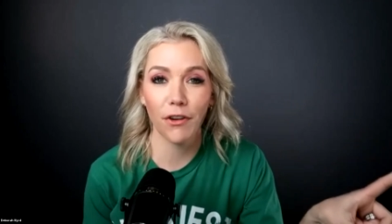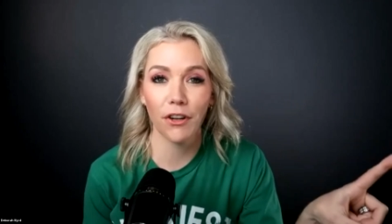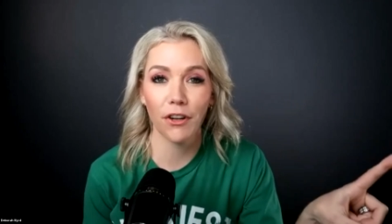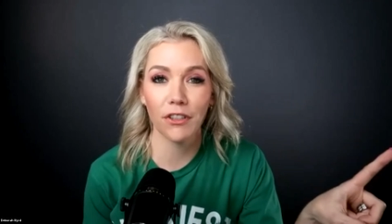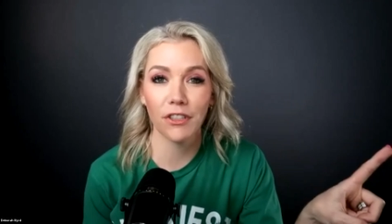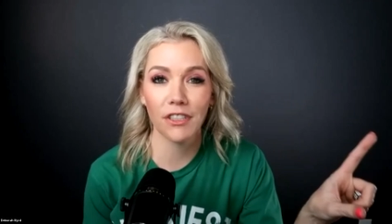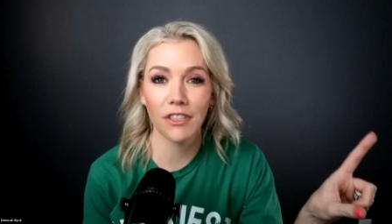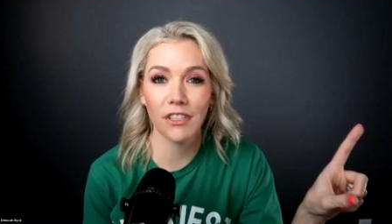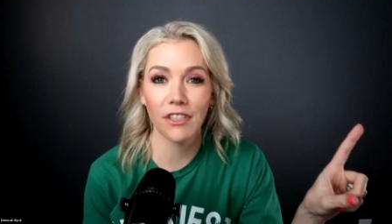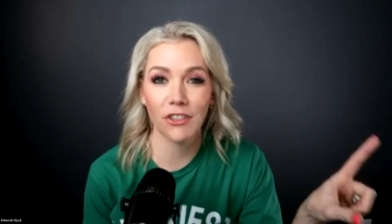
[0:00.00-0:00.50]

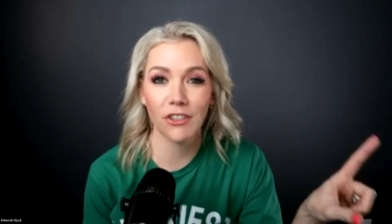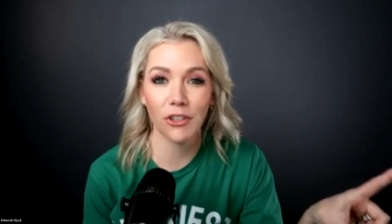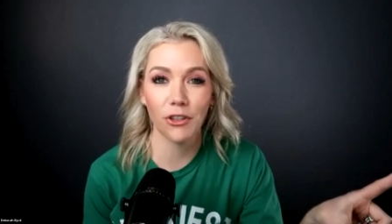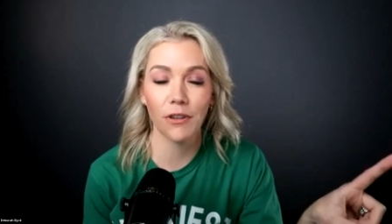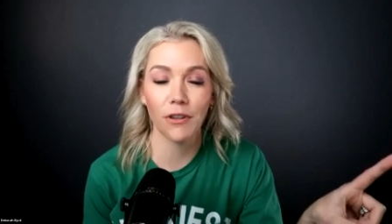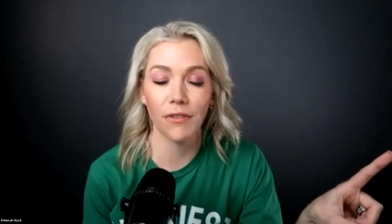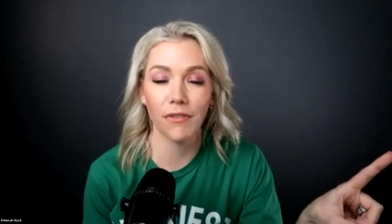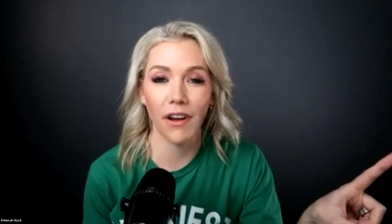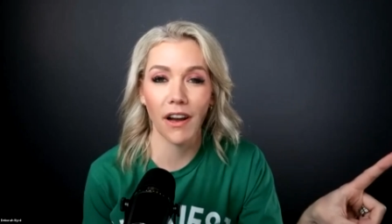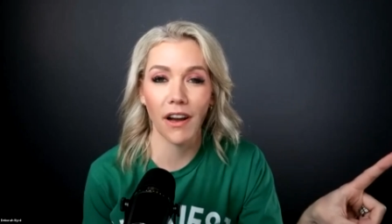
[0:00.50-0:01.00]
first
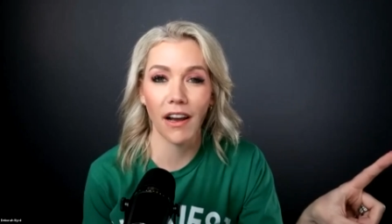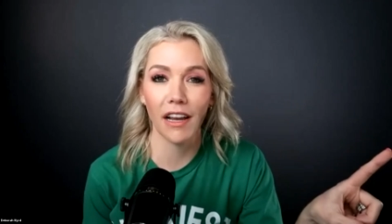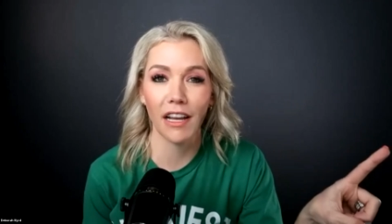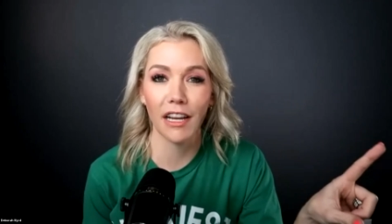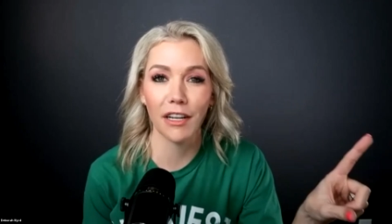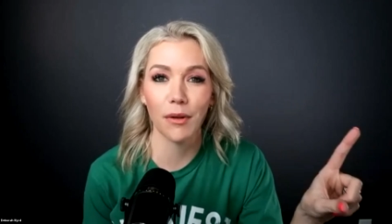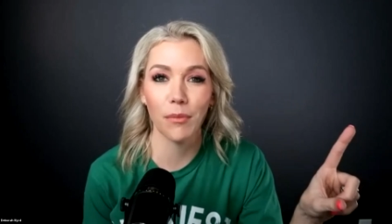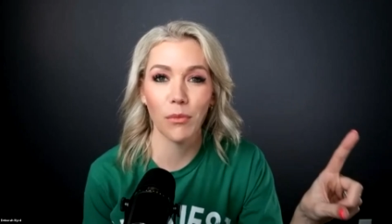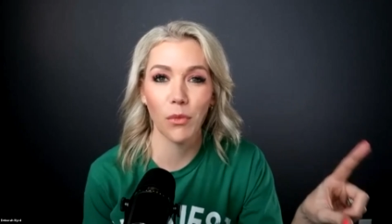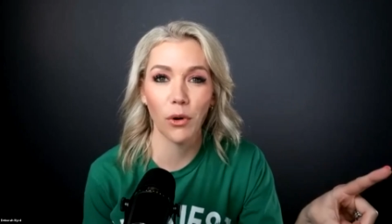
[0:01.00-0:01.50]

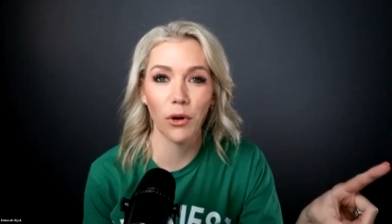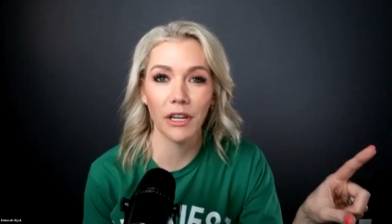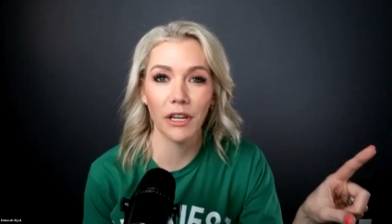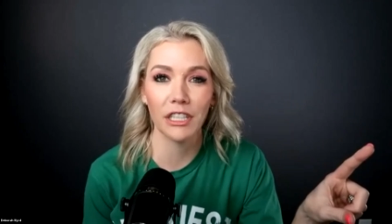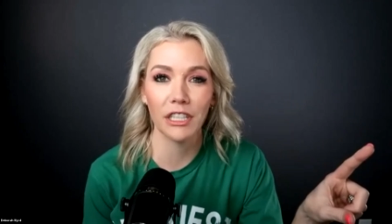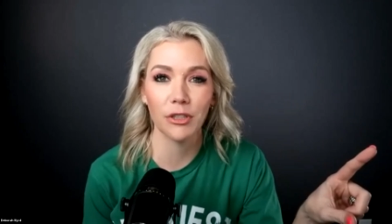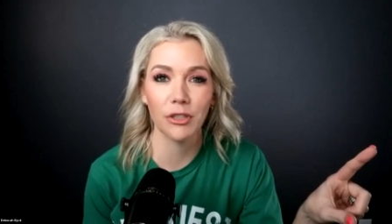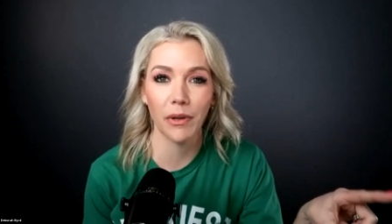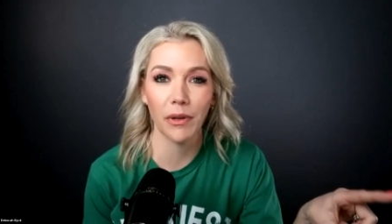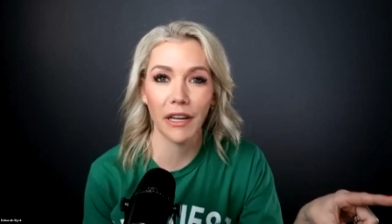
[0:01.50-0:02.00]
certified
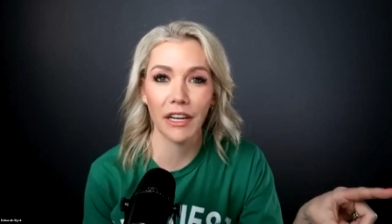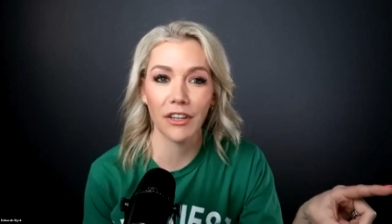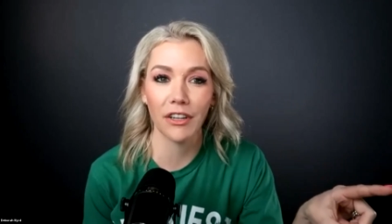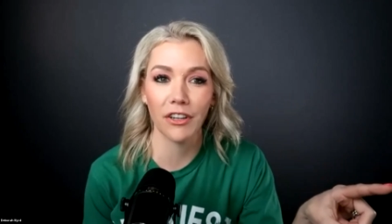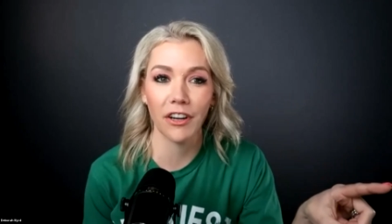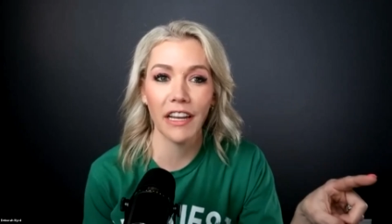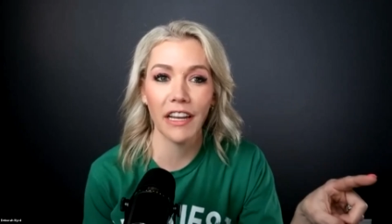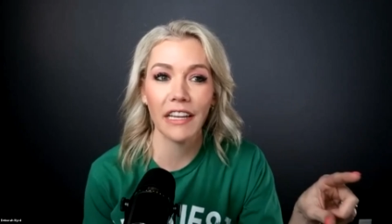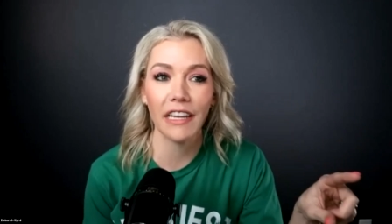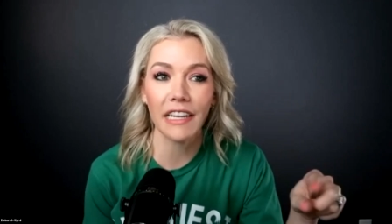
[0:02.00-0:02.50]
mortgage
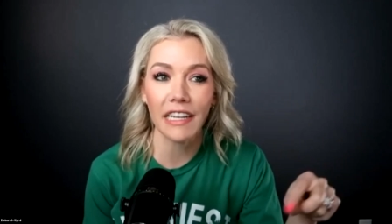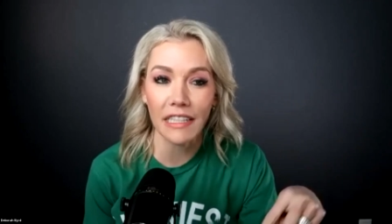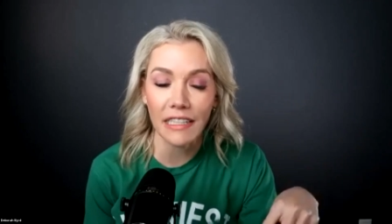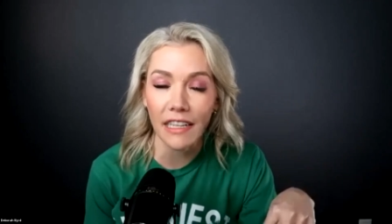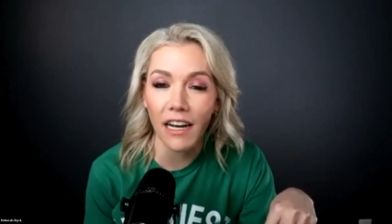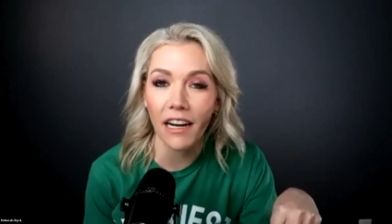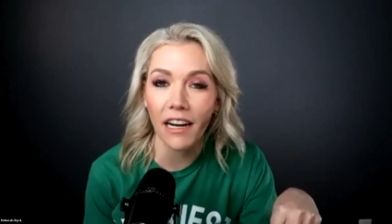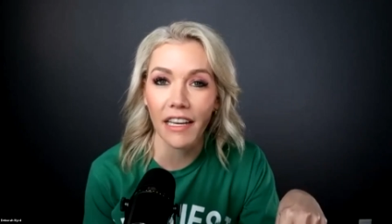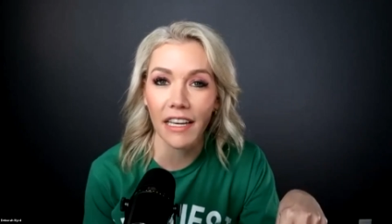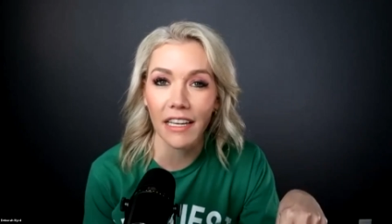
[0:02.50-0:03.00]
planner in
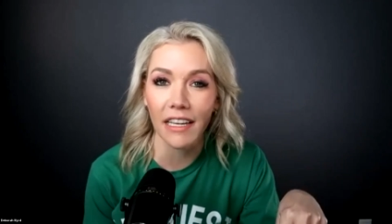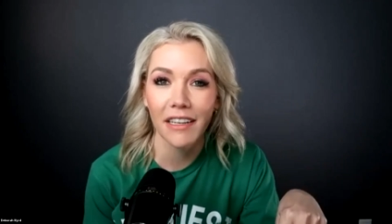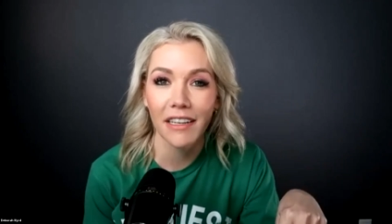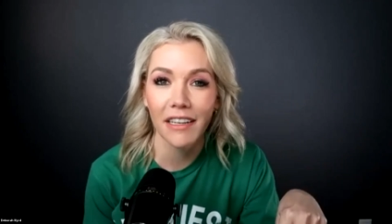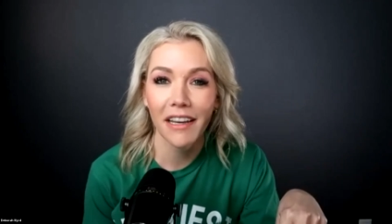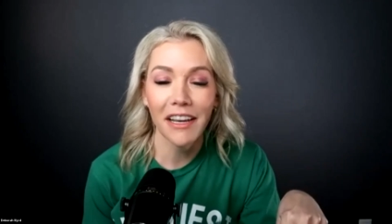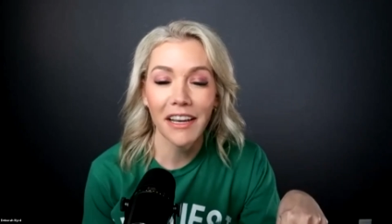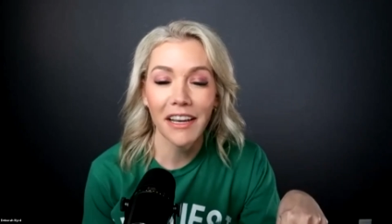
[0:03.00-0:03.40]
Kentucky.